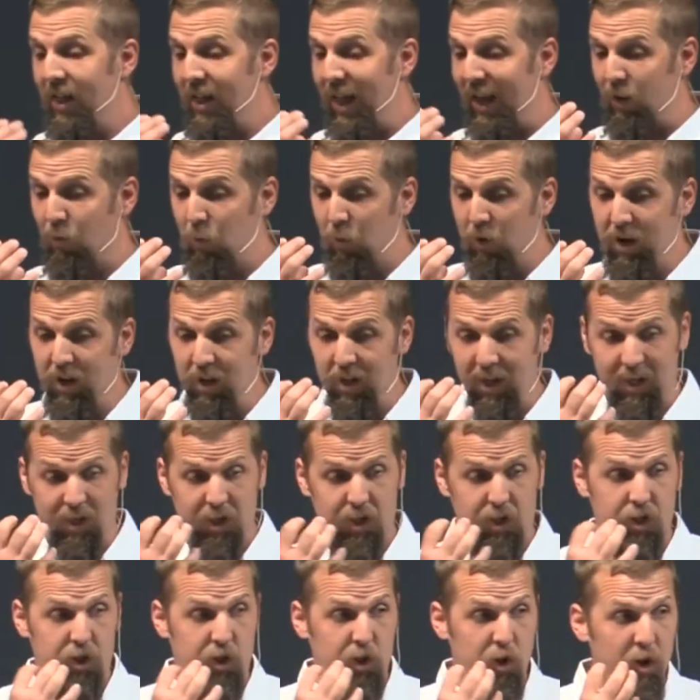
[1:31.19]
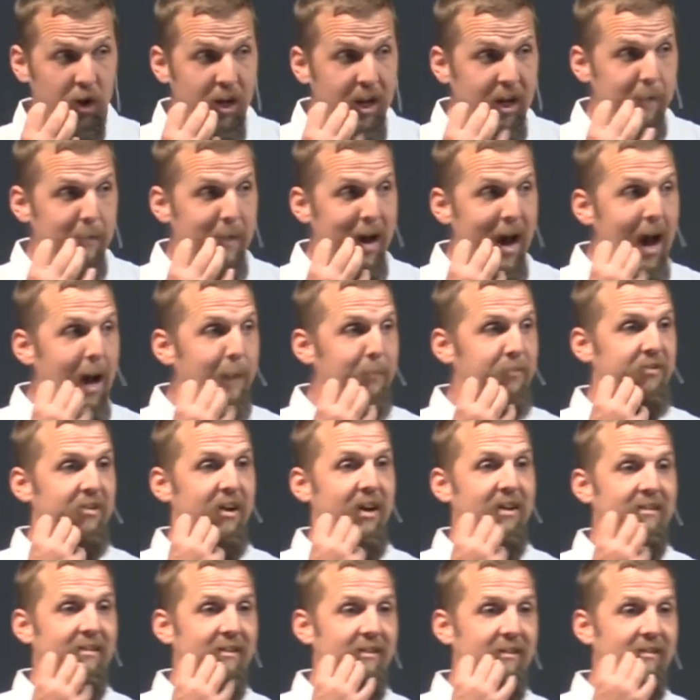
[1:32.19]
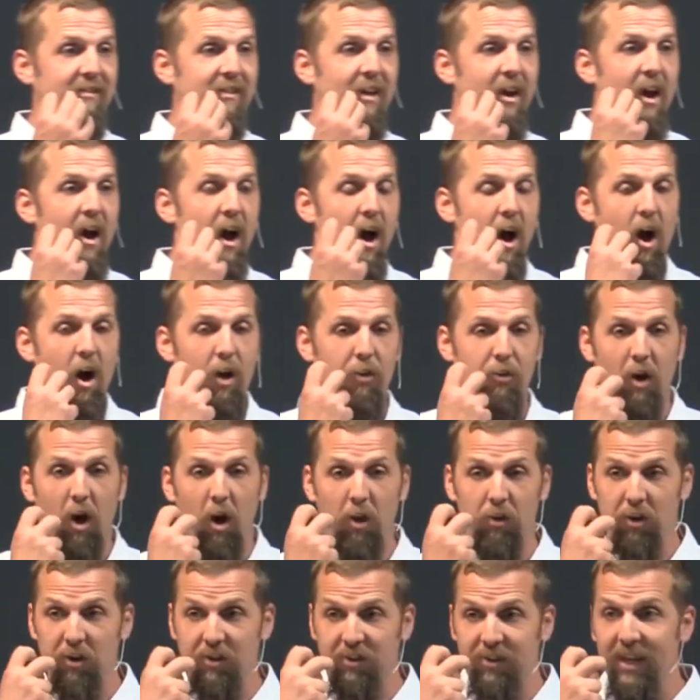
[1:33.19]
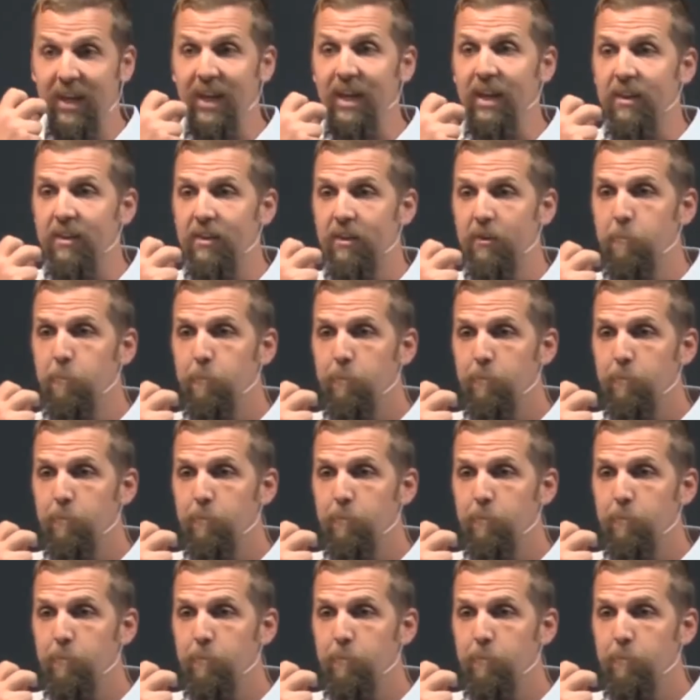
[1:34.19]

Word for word: like real extreme abscesses on, on their teeth.